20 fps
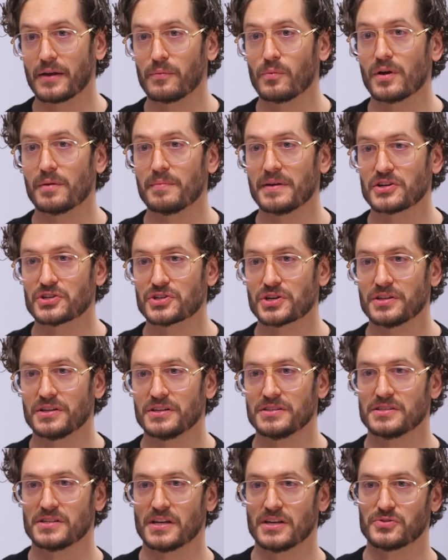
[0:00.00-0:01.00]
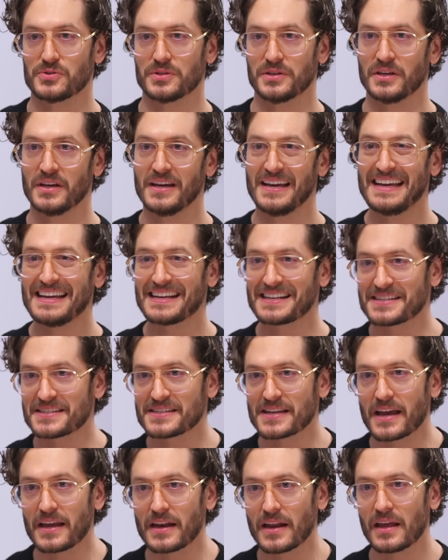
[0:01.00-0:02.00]
I'd want to make sure that it stays really
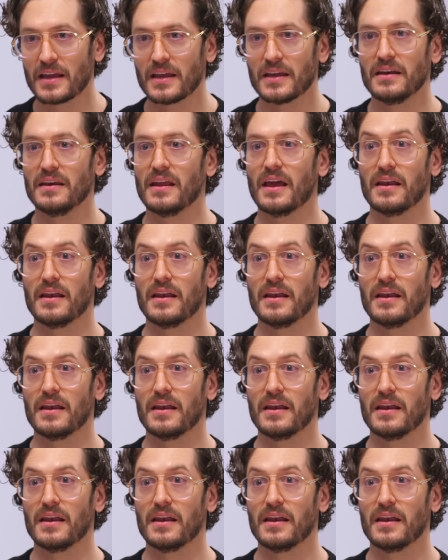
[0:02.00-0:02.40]
exciting and,